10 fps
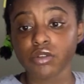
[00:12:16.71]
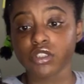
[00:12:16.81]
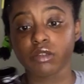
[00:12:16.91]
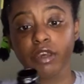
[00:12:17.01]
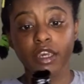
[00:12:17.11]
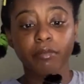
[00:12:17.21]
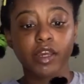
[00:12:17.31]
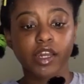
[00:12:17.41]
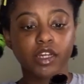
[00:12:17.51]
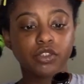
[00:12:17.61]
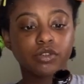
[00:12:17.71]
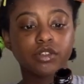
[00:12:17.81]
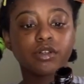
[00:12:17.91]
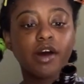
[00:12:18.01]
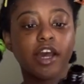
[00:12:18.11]
It was Jamaican black castor
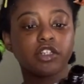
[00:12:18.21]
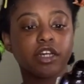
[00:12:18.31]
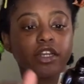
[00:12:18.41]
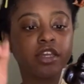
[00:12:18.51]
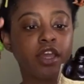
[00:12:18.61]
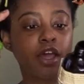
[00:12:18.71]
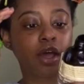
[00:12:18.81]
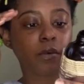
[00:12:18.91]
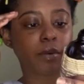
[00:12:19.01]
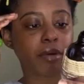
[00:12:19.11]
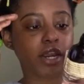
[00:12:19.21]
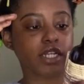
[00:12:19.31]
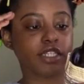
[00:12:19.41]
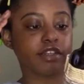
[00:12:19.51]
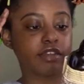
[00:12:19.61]
oil, hydrating,
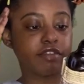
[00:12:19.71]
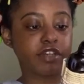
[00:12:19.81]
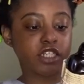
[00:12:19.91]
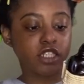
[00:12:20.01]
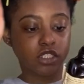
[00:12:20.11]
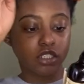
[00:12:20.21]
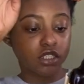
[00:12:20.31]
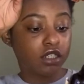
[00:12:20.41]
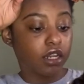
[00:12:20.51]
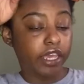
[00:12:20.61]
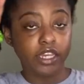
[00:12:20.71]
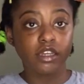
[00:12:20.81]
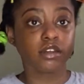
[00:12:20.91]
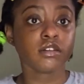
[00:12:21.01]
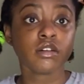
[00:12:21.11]
reparative leave-in conditioner,
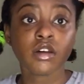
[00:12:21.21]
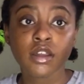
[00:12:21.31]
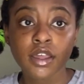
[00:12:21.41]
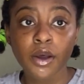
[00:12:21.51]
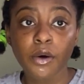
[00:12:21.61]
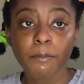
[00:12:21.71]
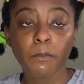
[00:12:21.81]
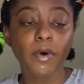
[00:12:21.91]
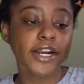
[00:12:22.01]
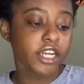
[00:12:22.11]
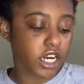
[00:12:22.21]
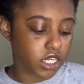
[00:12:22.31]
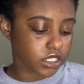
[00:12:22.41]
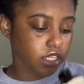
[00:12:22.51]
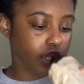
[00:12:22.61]
like
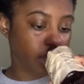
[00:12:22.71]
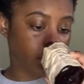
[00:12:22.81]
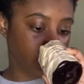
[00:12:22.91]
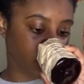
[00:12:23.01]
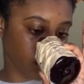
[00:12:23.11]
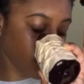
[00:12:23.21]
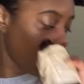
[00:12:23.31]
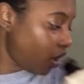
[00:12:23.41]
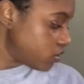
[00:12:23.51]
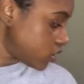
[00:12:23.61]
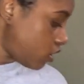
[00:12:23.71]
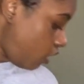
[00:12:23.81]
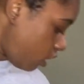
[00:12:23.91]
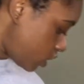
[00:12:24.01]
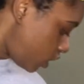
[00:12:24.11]
wonders. And that hole is gone.